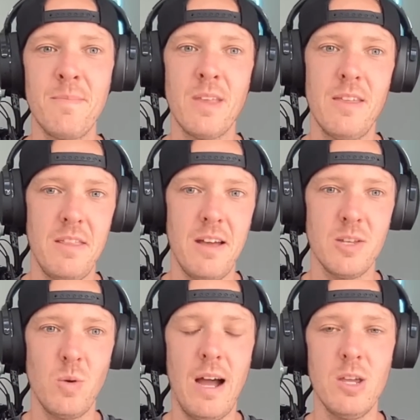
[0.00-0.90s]
And then
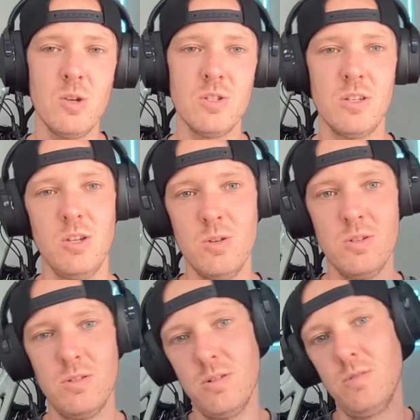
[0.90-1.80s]
that's what I use
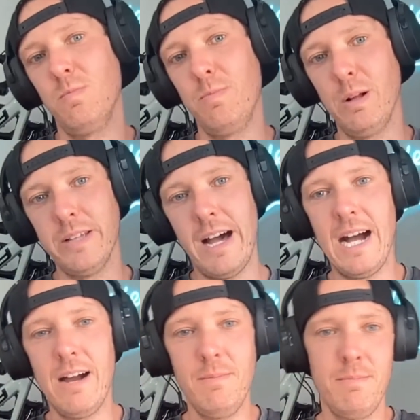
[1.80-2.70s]
to build out
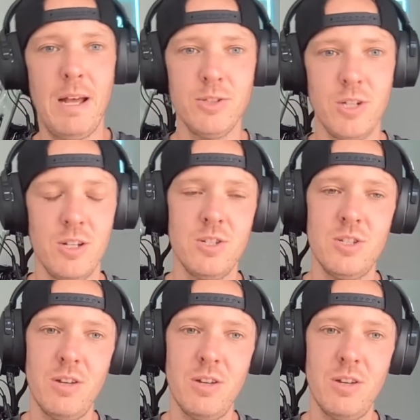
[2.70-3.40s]
our mail shots and stuff.